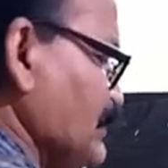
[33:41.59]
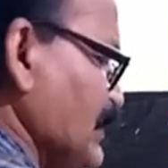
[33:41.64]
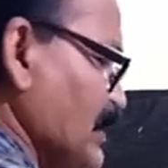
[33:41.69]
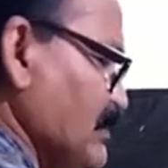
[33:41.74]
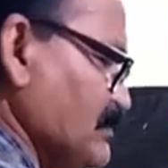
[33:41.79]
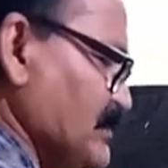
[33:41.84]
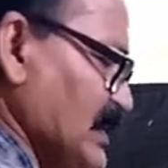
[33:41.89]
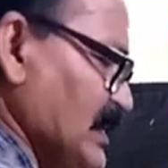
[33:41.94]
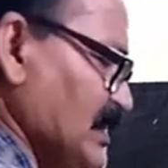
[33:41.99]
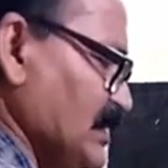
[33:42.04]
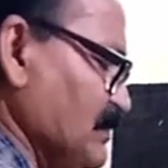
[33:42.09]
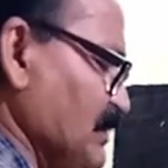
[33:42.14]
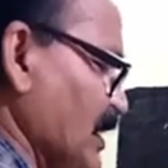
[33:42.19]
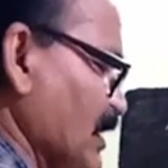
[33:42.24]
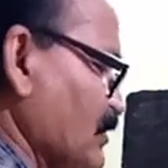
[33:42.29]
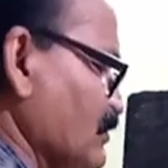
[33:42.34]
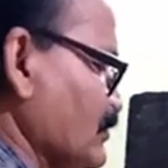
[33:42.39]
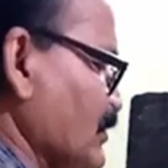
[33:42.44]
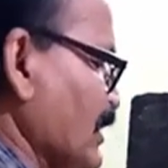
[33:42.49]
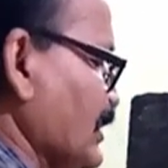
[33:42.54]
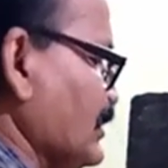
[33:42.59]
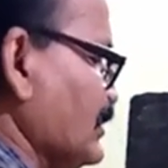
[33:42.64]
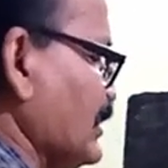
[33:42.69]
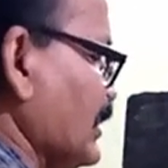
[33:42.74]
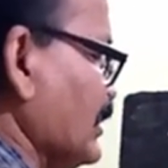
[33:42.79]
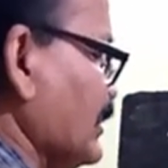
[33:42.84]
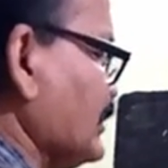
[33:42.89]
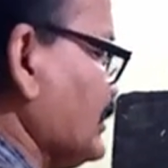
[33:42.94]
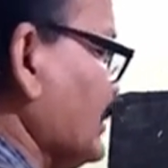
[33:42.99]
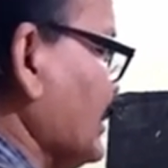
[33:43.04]
5 35, 1
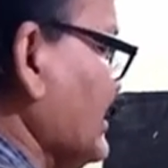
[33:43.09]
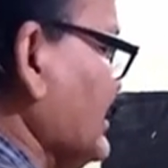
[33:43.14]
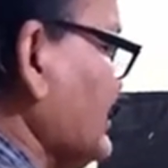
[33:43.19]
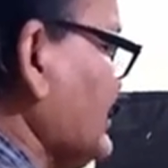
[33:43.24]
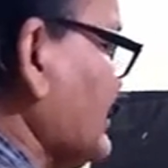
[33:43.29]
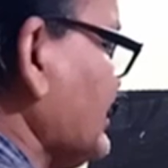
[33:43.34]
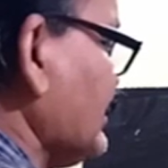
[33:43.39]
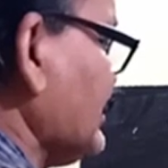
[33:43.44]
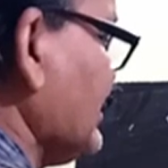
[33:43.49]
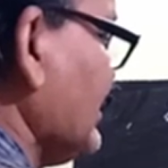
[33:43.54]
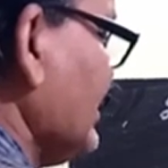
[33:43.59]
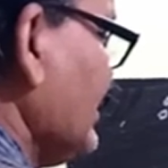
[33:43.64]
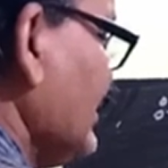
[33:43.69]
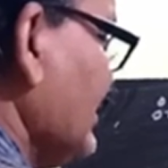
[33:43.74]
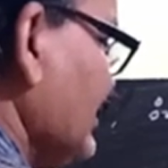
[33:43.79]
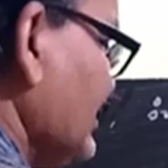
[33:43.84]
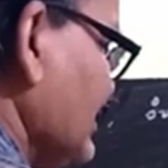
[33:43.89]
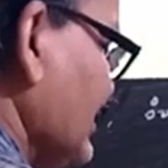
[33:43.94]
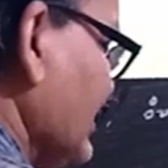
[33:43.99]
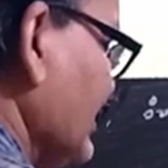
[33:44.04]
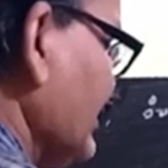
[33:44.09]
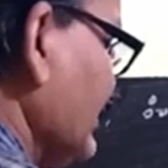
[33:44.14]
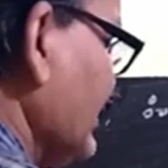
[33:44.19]
36, 3